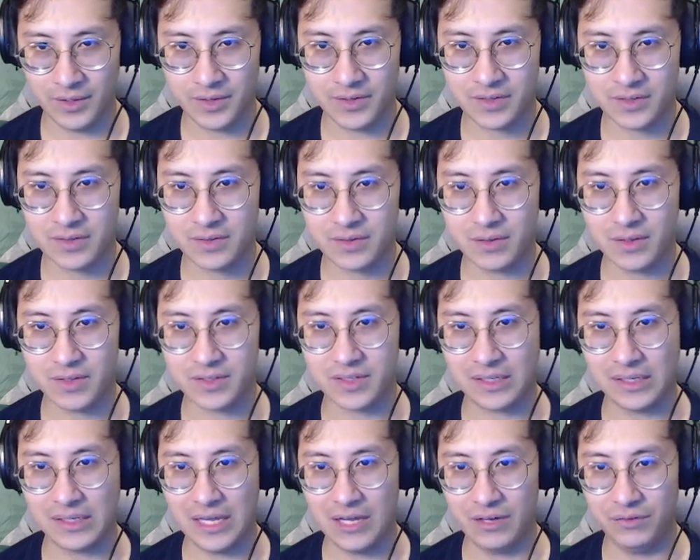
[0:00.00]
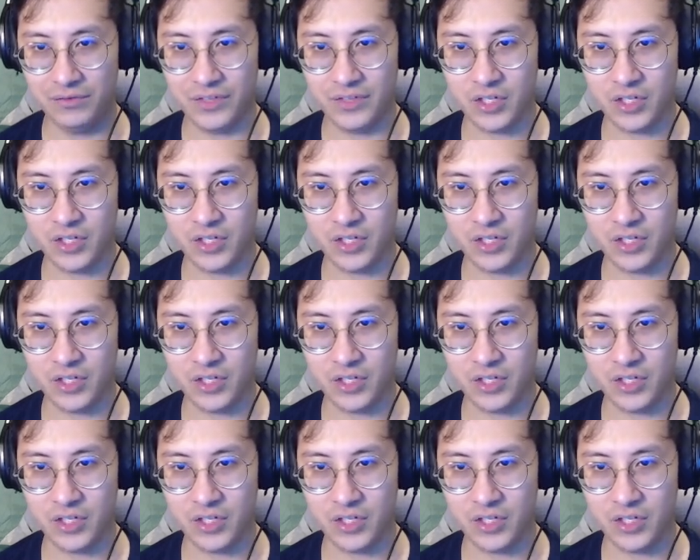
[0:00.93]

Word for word: It's, it's a